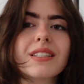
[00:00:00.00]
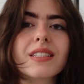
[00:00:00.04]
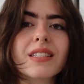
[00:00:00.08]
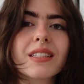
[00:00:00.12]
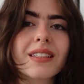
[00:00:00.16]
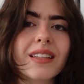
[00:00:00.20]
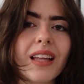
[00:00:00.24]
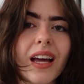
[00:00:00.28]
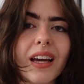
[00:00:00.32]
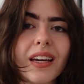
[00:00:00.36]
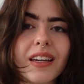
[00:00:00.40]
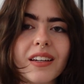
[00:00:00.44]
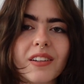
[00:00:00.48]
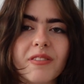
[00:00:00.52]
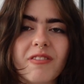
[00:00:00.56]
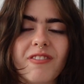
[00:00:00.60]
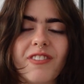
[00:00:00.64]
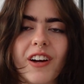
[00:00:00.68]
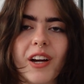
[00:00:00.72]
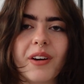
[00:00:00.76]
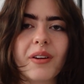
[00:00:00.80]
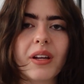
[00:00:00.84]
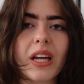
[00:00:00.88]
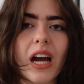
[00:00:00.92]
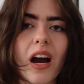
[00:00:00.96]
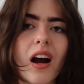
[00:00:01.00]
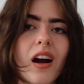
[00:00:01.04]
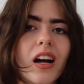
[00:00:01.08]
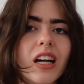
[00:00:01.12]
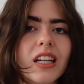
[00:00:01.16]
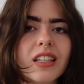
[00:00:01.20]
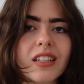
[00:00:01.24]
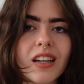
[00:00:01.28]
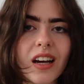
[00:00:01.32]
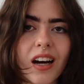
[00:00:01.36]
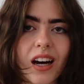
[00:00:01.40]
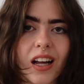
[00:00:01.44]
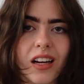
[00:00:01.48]
isn't like a very
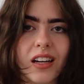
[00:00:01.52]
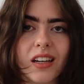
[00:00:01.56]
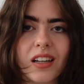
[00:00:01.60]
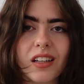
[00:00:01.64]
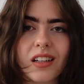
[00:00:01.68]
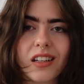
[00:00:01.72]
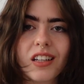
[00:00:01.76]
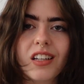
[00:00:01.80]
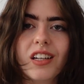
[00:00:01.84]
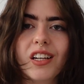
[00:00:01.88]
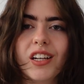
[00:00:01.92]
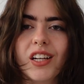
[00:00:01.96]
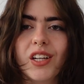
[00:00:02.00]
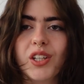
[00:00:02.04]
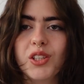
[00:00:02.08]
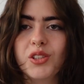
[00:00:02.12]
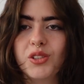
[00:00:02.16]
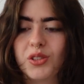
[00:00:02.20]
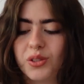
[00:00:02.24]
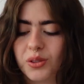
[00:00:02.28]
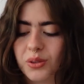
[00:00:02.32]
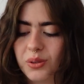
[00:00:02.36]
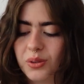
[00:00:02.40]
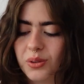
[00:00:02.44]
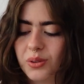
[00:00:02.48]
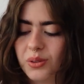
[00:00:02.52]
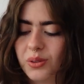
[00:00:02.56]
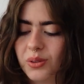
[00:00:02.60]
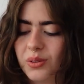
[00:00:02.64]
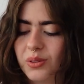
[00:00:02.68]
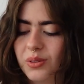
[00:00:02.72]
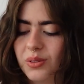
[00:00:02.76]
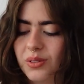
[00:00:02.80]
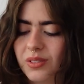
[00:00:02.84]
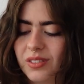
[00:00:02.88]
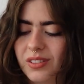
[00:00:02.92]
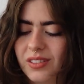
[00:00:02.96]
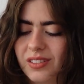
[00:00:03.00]
hard color
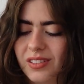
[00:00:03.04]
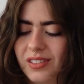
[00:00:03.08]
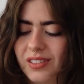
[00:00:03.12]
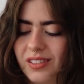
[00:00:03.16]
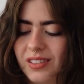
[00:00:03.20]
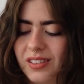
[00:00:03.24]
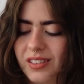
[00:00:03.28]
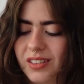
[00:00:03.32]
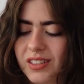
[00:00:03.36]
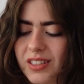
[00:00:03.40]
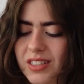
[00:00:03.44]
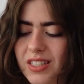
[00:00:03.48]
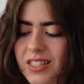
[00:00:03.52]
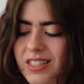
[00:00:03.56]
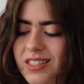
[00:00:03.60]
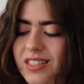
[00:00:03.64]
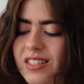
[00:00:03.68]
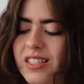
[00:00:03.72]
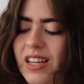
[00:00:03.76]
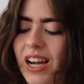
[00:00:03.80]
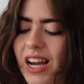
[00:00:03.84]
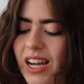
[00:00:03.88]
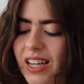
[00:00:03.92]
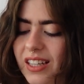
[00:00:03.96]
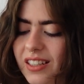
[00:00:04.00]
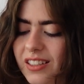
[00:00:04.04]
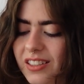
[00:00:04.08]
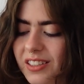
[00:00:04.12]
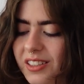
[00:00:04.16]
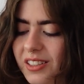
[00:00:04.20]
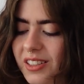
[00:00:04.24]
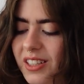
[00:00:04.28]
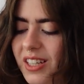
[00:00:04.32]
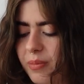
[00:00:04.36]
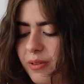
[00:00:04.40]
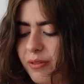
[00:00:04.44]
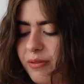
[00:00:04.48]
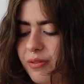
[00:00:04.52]
to
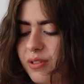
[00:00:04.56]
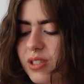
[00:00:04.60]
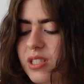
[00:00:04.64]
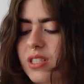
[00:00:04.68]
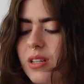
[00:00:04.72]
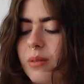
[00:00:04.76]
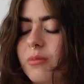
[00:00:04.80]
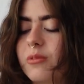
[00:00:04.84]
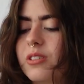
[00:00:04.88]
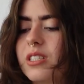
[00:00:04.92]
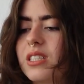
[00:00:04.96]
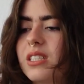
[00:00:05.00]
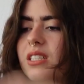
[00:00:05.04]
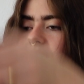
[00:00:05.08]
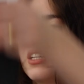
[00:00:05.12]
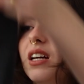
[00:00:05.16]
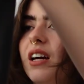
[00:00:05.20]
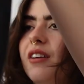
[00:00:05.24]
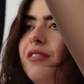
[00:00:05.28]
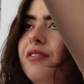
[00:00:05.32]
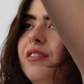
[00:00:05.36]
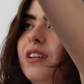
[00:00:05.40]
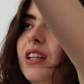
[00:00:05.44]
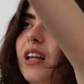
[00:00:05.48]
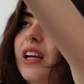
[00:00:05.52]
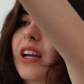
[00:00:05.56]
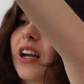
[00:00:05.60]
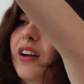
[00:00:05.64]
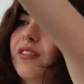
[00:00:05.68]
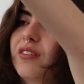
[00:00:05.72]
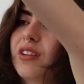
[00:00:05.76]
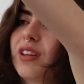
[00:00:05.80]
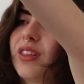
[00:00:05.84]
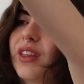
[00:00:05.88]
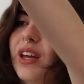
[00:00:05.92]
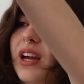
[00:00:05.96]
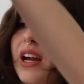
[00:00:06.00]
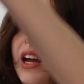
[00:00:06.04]
style, but for some reason I feel like
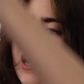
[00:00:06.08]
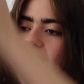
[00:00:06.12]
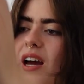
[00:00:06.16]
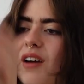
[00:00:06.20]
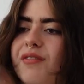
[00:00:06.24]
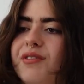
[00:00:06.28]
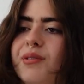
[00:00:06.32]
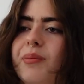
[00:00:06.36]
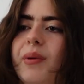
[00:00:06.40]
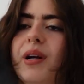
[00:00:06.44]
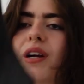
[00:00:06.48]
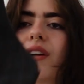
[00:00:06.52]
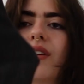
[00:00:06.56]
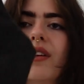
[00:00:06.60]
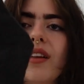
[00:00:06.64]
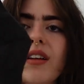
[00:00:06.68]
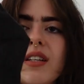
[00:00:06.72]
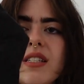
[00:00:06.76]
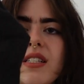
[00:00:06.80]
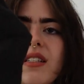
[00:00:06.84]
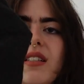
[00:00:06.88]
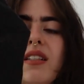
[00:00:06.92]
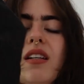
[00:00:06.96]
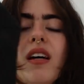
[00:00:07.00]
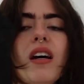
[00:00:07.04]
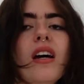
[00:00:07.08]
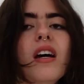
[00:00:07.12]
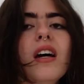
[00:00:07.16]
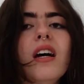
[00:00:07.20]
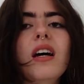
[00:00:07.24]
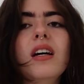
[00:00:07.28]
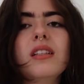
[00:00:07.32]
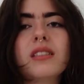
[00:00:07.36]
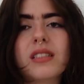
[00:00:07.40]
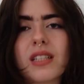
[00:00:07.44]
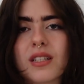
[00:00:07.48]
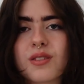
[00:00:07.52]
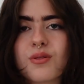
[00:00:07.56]
everything I have in my closet
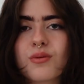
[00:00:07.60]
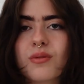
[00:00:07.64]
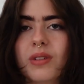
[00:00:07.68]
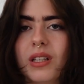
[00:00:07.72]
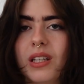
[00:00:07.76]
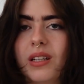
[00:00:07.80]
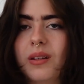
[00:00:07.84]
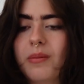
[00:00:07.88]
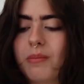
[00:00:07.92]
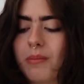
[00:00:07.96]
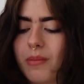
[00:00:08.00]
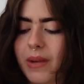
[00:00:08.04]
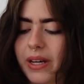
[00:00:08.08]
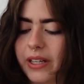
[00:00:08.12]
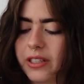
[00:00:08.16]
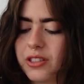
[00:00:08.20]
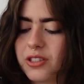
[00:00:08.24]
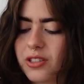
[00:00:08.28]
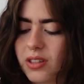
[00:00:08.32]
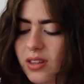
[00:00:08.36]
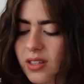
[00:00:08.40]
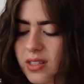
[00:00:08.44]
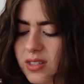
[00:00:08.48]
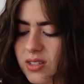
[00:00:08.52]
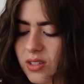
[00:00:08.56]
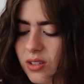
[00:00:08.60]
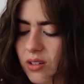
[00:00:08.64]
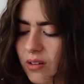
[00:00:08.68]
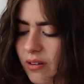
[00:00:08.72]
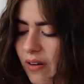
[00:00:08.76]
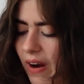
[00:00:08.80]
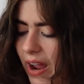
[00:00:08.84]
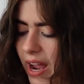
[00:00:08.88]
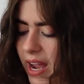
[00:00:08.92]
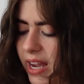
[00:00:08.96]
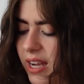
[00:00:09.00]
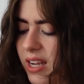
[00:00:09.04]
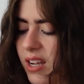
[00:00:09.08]
doesn't really match this
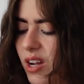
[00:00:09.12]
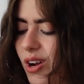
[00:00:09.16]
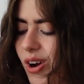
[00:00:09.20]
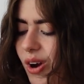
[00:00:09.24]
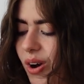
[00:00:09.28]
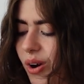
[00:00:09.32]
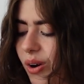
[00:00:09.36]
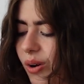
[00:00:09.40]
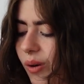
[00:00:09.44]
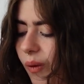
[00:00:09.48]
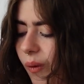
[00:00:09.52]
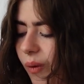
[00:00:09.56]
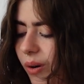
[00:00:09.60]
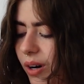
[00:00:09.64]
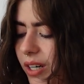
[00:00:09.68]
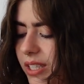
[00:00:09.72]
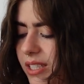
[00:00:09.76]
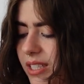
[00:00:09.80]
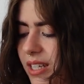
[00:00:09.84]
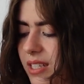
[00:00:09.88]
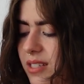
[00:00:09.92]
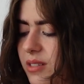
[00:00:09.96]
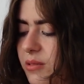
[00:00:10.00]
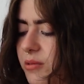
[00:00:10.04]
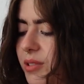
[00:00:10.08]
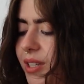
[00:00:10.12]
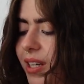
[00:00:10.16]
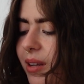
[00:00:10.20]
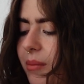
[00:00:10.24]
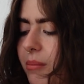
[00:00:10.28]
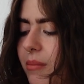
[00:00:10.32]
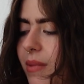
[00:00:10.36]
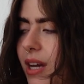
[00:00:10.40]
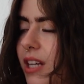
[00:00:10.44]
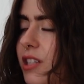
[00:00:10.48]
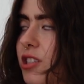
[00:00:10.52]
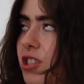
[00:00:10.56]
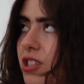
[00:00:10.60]
grey or doesn't really
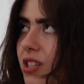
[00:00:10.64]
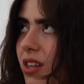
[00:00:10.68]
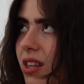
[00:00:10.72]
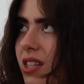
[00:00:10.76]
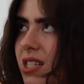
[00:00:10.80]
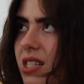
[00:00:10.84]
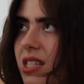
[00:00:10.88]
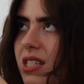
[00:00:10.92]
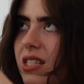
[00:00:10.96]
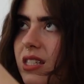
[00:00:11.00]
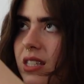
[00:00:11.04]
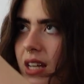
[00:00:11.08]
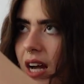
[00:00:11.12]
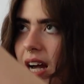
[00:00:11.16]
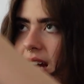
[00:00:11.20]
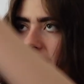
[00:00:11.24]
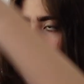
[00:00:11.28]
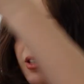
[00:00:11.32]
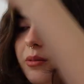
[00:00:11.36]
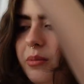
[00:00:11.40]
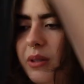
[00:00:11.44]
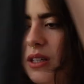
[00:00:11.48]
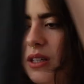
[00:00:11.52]
match the style